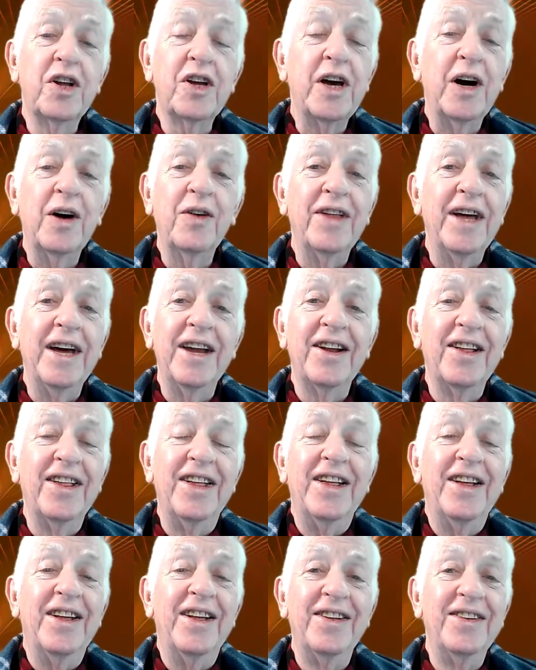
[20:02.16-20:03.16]
to play the
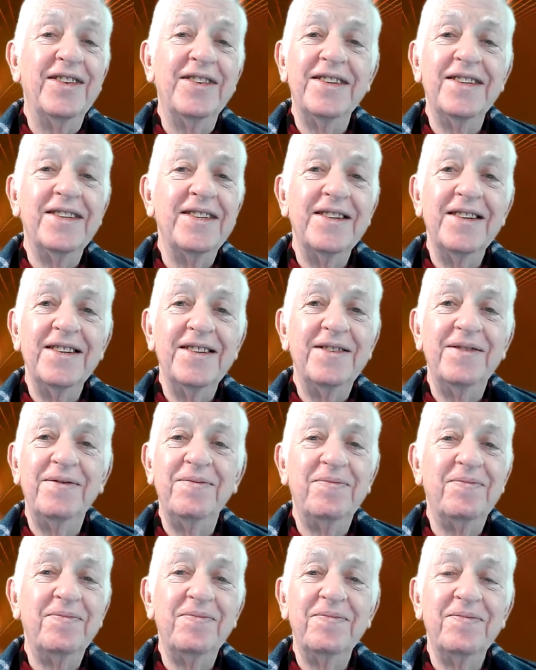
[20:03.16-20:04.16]
guitar,
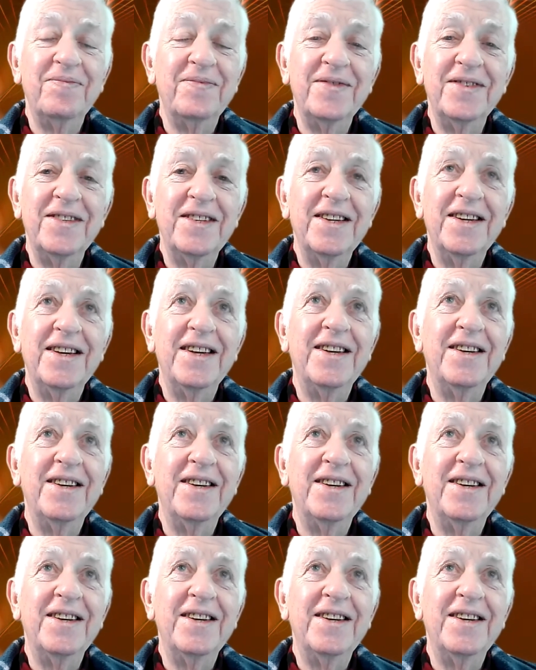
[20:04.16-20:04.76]
and